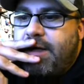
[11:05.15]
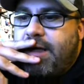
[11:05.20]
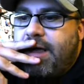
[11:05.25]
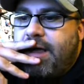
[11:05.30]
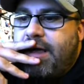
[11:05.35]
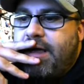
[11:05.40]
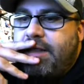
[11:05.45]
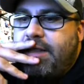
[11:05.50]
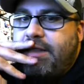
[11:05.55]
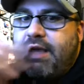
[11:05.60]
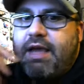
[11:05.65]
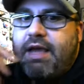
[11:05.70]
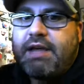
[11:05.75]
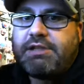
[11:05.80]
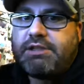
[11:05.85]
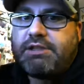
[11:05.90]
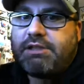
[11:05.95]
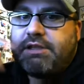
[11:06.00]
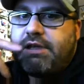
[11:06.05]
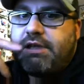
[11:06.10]
and they
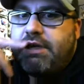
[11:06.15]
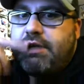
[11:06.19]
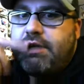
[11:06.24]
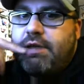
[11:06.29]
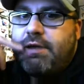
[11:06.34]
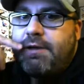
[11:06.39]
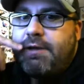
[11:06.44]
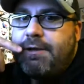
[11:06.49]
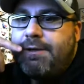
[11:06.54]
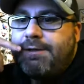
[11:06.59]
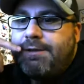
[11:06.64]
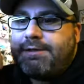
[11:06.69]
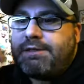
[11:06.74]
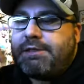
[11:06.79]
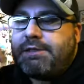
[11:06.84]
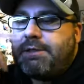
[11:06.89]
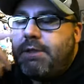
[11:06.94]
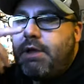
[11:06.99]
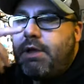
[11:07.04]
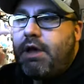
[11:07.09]
actually
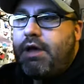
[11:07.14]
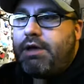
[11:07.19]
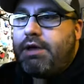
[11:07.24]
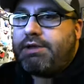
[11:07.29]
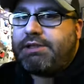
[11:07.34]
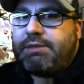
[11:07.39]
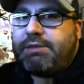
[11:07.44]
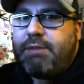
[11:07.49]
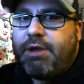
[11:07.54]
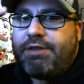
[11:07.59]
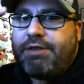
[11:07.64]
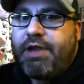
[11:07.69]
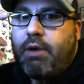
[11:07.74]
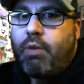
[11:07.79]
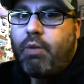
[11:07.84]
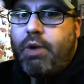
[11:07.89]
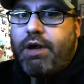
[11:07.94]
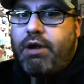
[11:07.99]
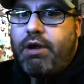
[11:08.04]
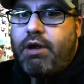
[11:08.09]
smelled
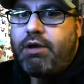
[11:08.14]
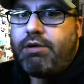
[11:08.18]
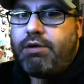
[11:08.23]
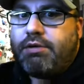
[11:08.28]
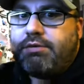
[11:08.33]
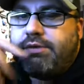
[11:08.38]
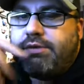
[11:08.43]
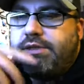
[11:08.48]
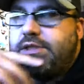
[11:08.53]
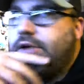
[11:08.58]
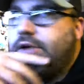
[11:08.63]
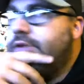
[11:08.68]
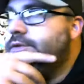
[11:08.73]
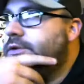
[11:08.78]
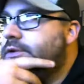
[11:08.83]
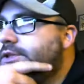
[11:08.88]
that weird sulfur